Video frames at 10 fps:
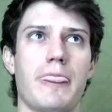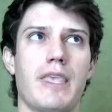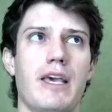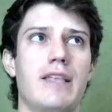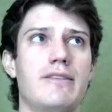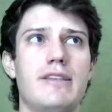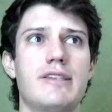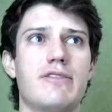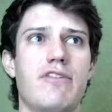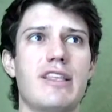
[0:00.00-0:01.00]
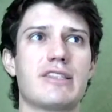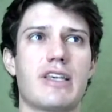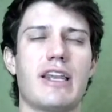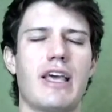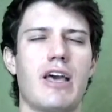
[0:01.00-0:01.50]
and these events
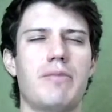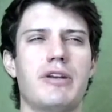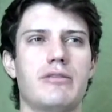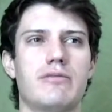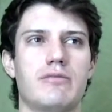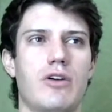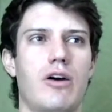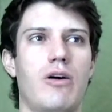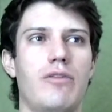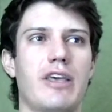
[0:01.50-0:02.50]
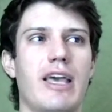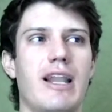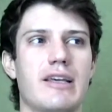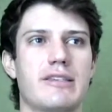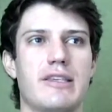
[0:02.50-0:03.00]
can happen on the
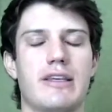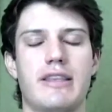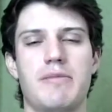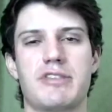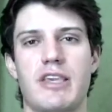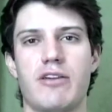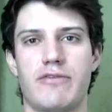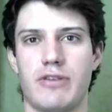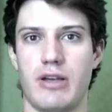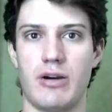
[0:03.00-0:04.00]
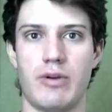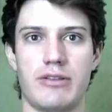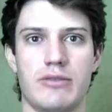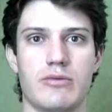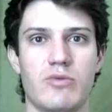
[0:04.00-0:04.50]
galaxy in a time scale of
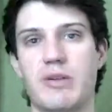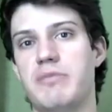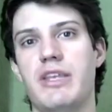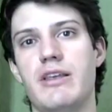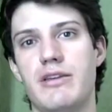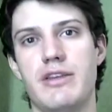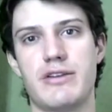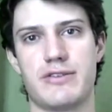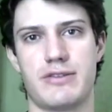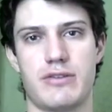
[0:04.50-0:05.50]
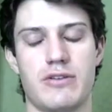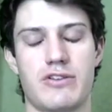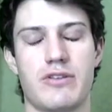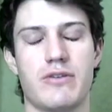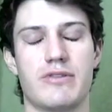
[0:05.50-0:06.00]
around 1 billion years or
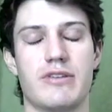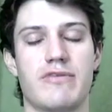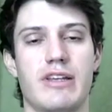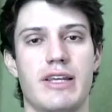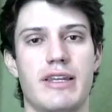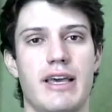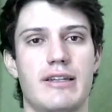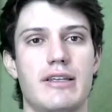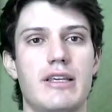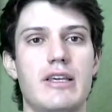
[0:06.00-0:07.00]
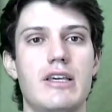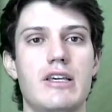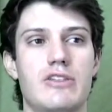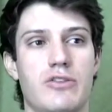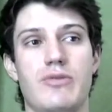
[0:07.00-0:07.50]
so, something like that.
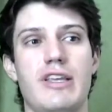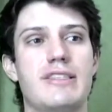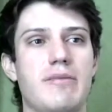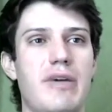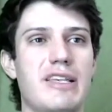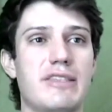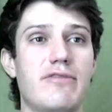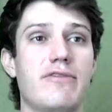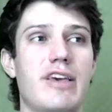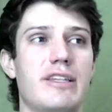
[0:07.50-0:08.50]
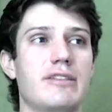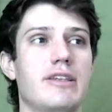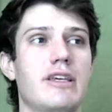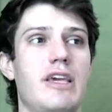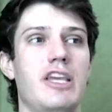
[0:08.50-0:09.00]
So it's a massive event.
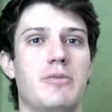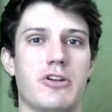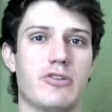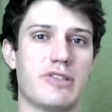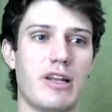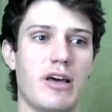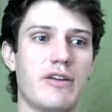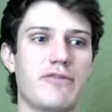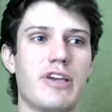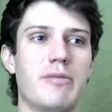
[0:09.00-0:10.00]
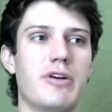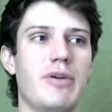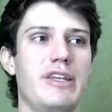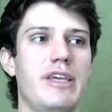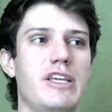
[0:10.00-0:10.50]
It produces a lot of gamma
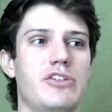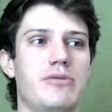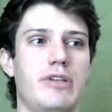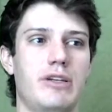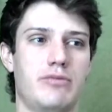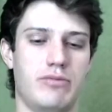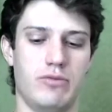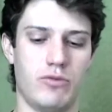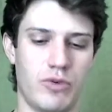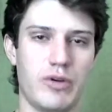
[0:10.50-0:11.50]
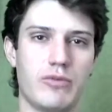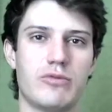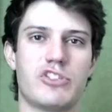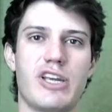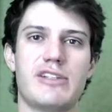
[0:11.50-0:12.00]
radiation that will
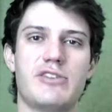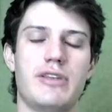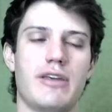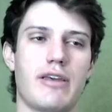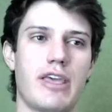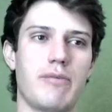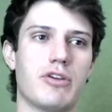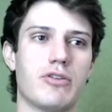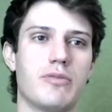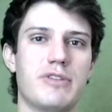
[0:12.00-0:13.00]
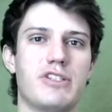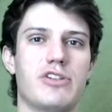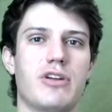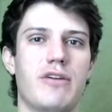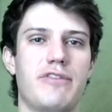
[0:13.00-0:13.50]
change the chemical
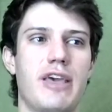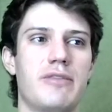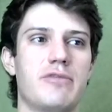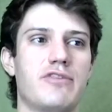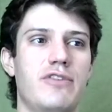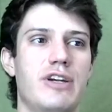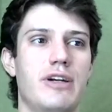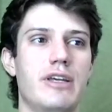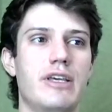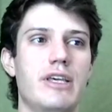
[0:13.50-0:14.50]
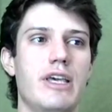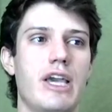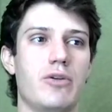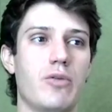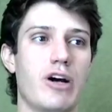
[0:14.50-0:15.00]
composition of the atmosphere,
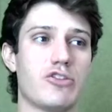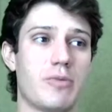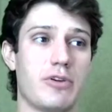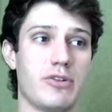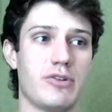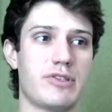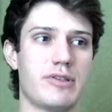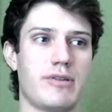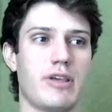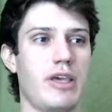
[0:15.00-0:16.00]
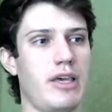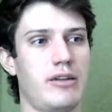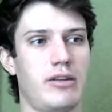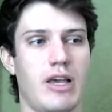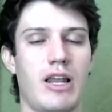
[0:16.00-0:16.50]
and it will also produce
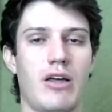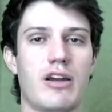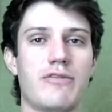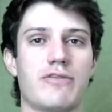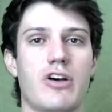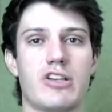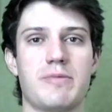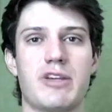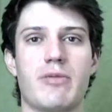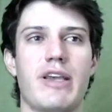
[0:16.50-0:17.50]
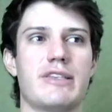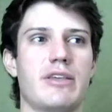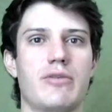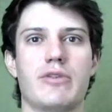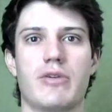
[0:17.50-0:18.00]
a lot of cosmic rays
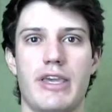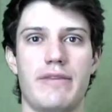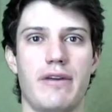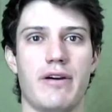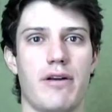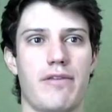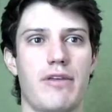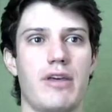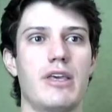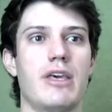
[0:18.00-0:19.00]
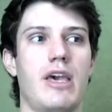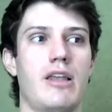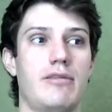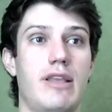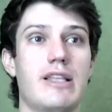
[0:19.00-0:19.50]
that will hit Earth.
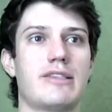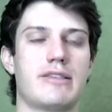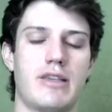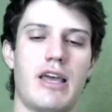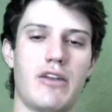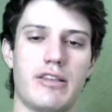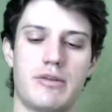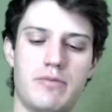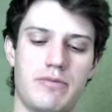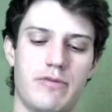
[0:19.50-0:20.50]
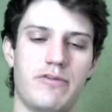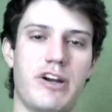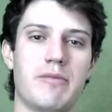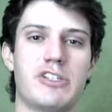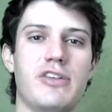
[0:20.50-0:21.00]
And that's another
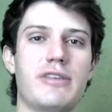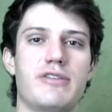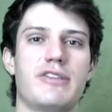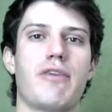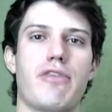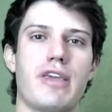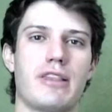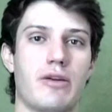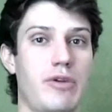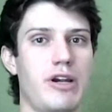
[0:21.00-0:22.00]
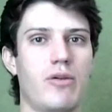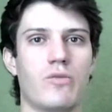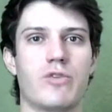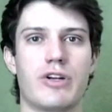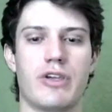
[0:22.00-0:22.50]
very much interesting thing that we are
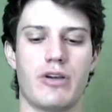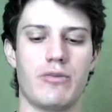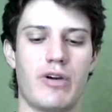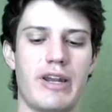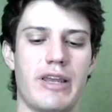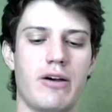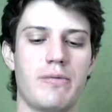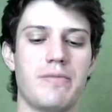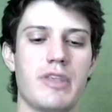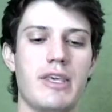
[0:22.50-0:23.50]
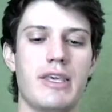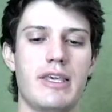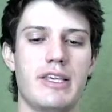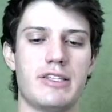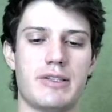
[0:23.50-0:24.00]
working on right now.
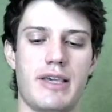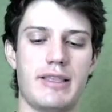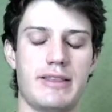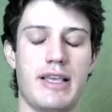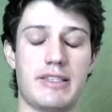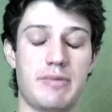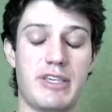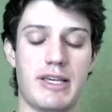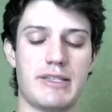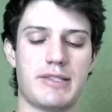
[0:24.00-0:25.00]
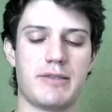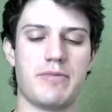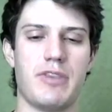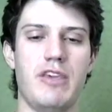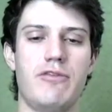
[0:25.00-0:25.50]
That's because
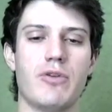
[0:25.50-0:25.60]
if you